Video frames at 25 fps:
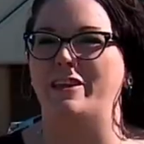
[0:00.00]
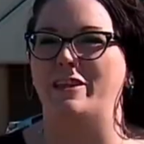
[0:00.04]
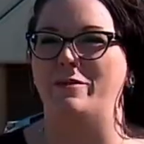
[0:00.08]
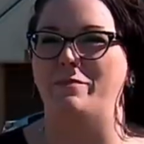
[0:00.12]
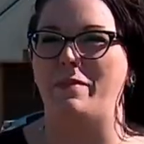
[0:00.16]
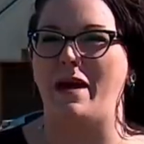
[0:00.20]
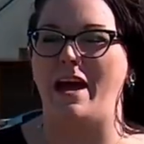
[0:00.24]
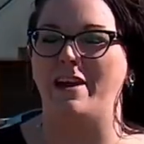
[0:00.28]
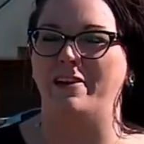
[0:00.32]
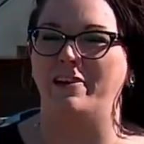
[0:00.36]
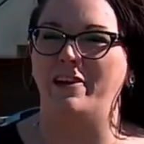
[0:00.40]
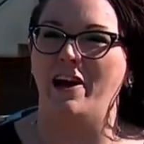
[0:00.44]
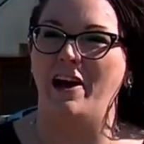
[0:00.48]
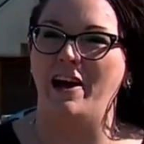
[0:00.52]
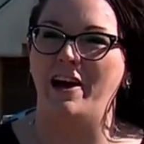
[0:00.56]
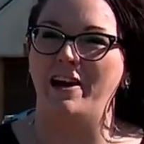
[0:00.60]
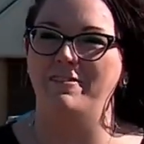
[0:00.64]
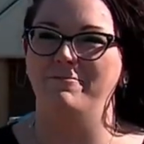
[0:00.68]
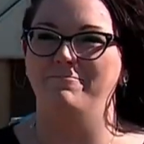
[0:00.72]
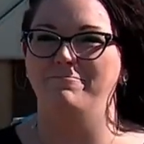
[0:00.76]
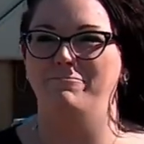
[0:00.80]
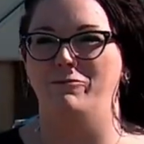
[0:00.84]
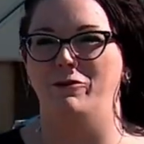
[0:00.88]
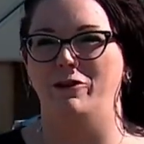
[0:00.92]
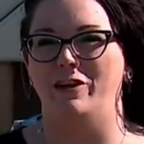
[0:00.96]
she ended up
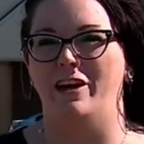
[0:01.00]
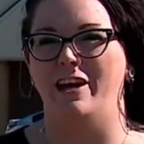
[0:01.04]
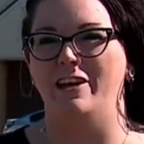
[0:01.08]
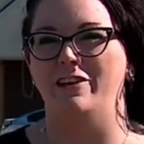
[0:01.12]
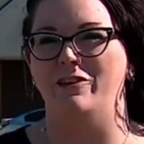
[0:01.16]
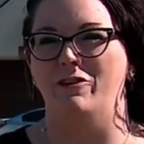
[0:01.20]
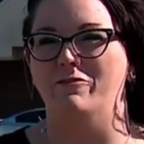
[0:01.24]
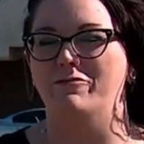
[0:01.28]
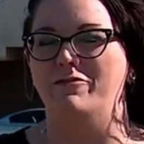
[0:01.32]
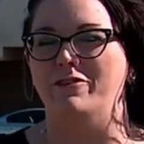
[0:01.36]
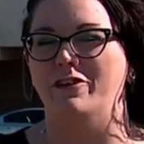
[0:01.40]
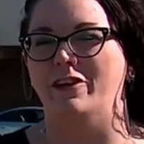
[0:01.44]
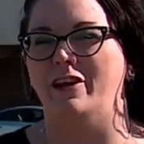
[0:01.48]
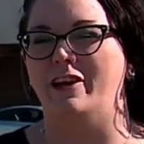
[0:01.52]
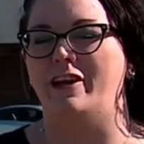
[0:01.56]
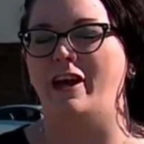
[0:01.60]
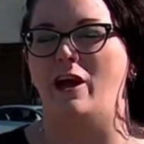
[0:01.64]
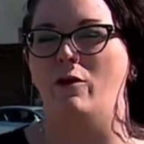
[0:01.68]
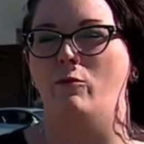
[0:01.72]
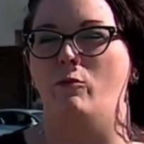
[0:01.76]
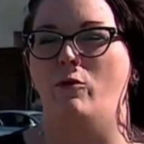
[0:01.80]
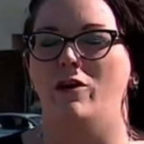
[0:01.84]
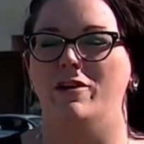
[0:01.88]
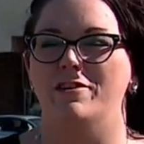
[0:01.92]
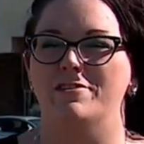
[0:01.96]
posting it on her social
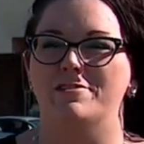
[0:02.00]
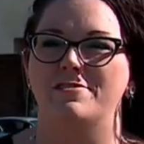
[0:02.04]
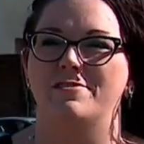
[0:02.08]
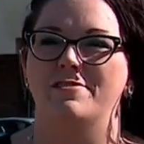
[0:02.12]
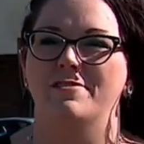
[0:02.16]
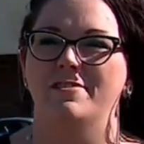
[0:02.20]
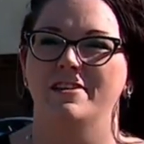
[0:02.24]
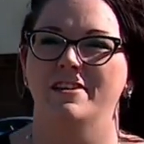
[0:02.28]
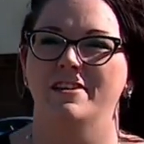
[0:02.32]
media.